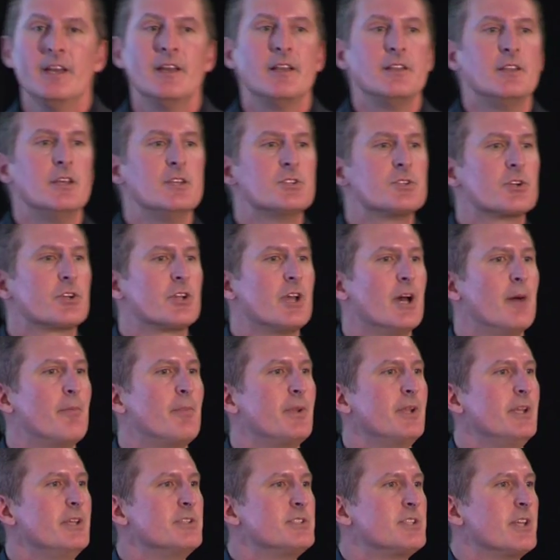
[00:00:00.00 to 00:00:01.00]
These are
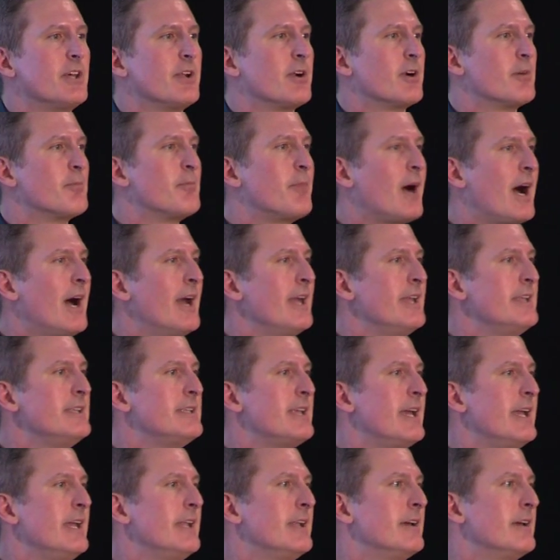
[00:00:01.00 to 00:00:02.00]
companies that are buying
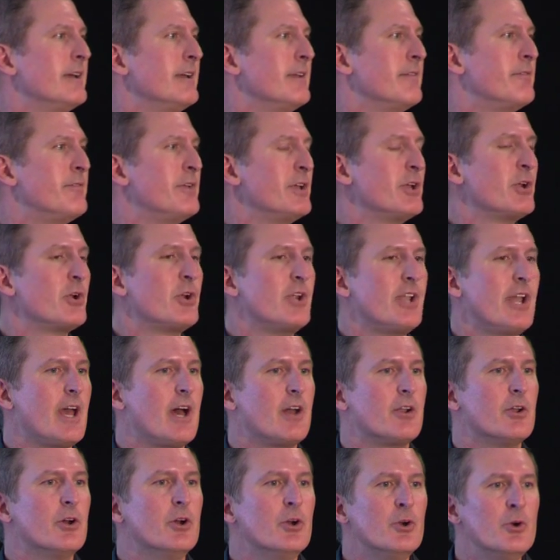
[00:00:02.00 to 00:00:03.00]
data and figuring
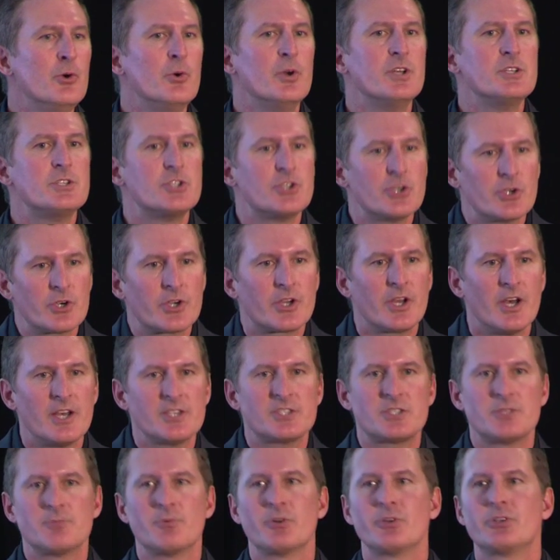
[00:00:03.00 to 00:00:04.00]
out who is your
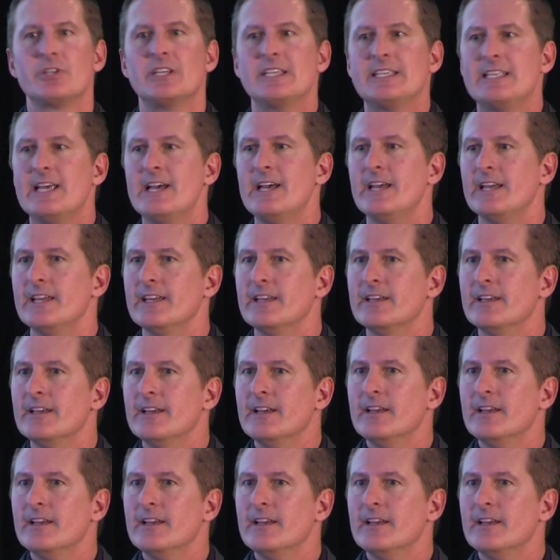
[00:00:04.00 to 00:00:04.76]
customer today.